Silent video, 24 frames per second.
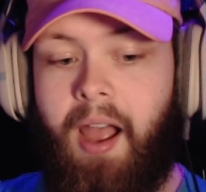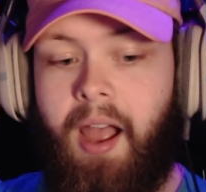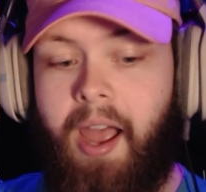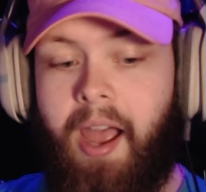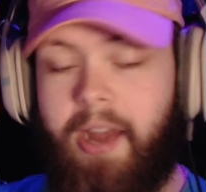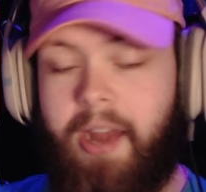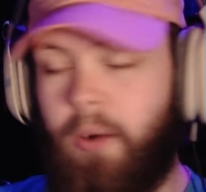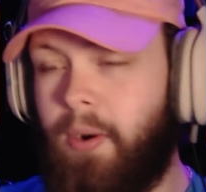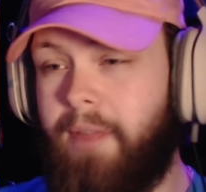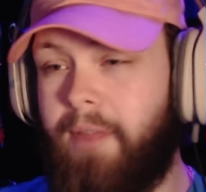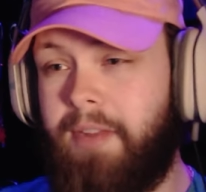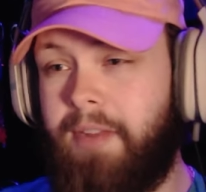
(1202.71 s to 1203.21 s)

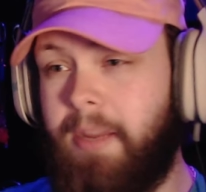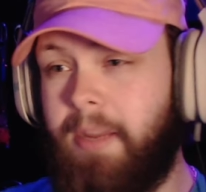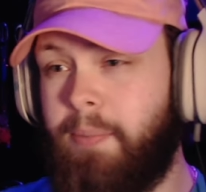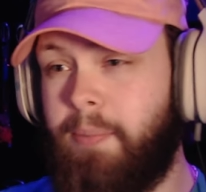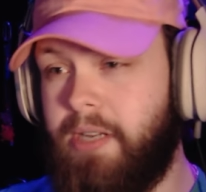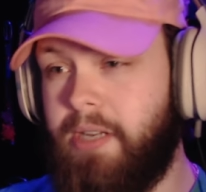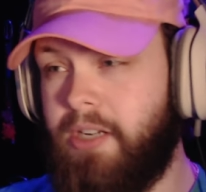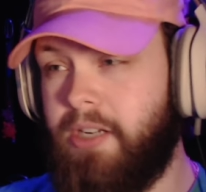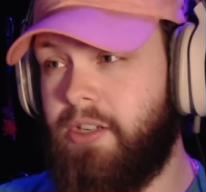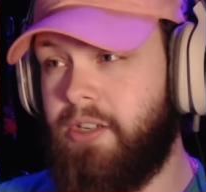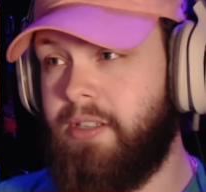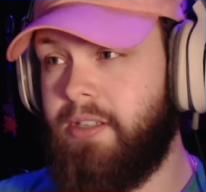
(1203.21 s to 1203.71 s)
I don't have any
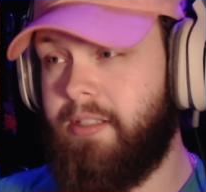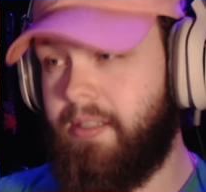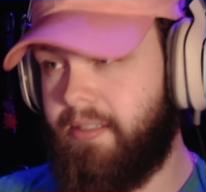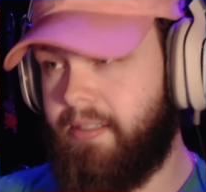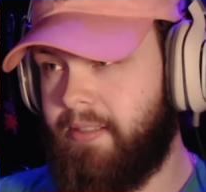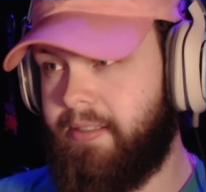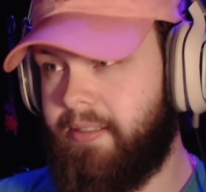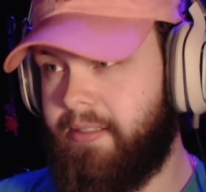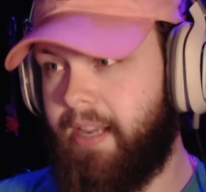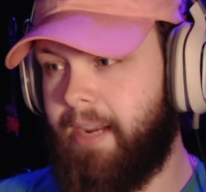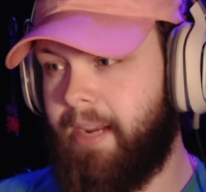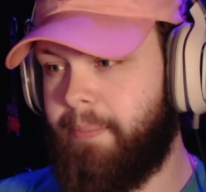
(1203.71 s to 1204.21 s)
predictions at
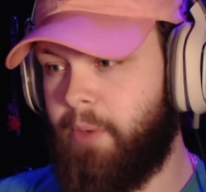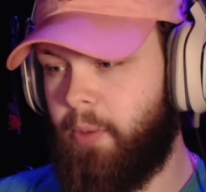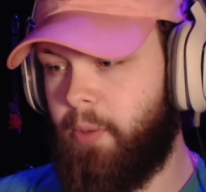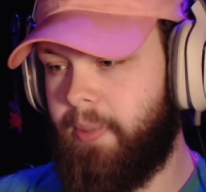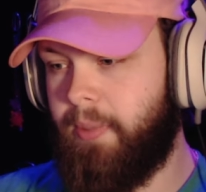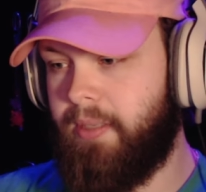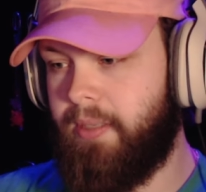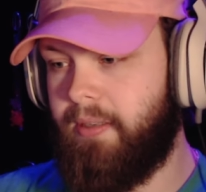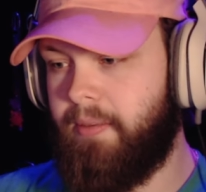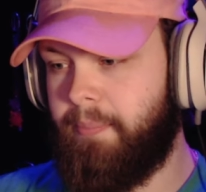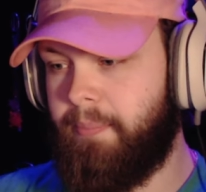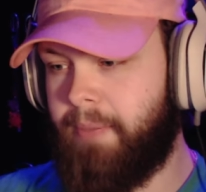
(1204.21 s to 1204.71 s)
this exact
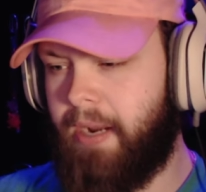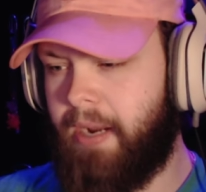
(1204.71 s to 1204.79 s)
moment,